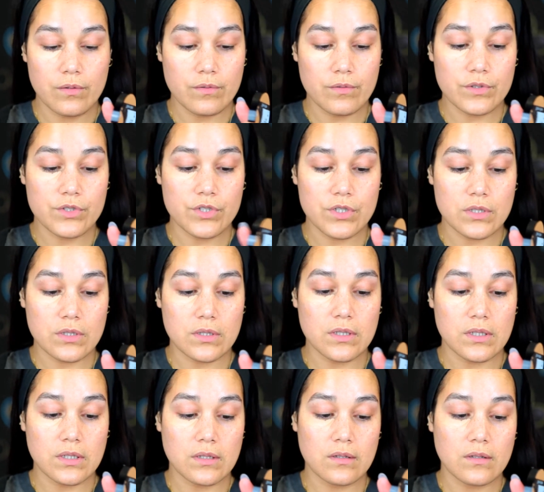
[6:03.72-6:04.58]
we're just
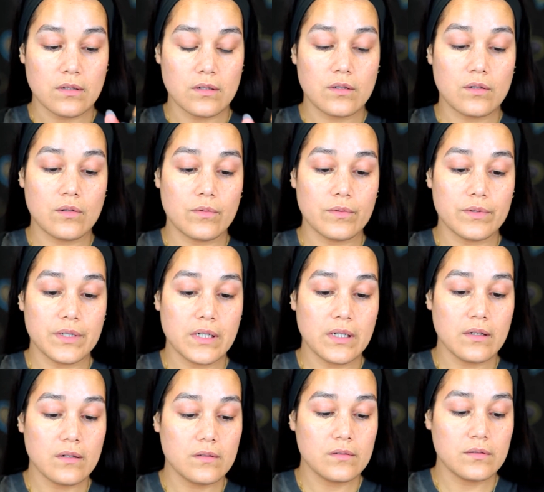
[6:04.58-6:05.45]
gonna go in
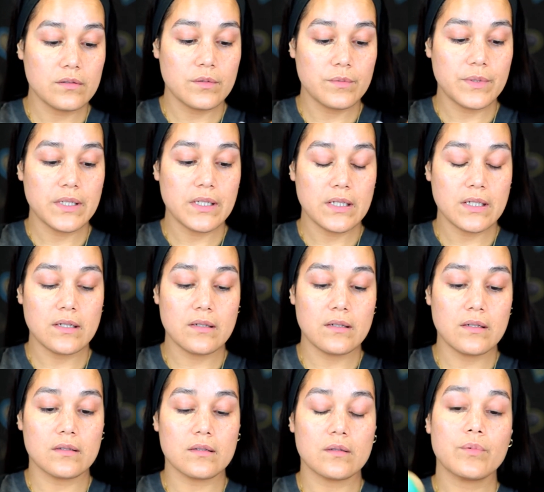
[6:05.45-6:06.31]
here a little bit,
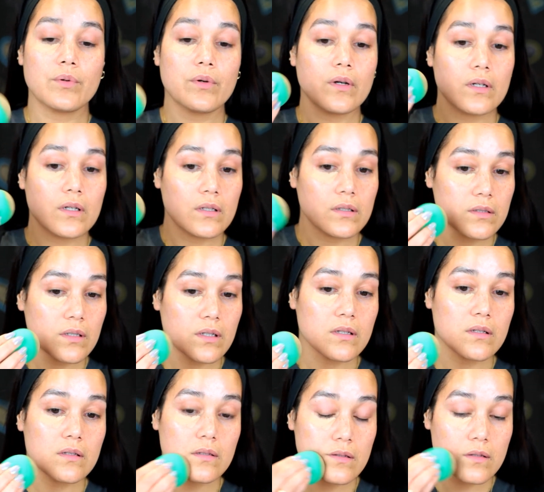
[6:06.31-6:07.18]
get the product,
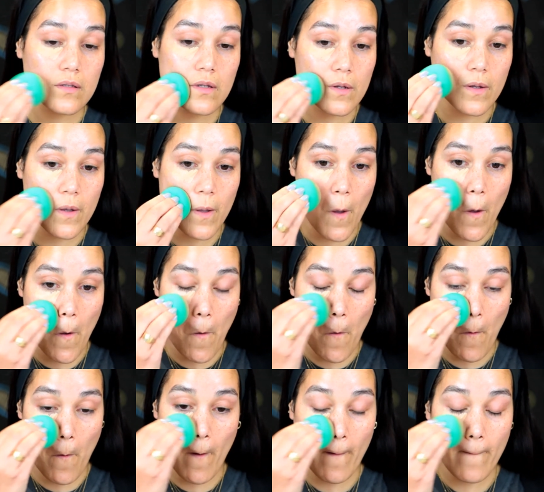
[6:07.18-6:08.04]
and
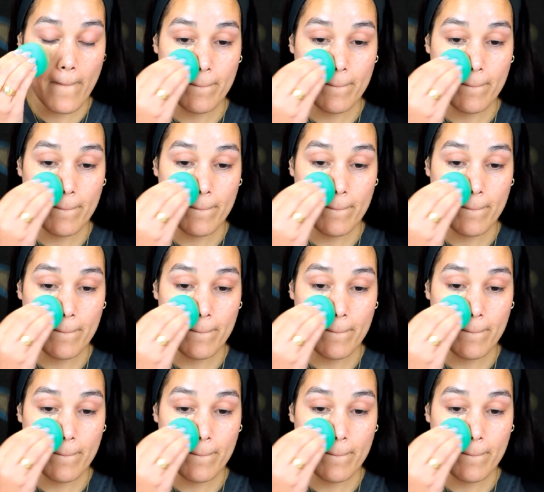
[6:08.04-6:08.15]
go.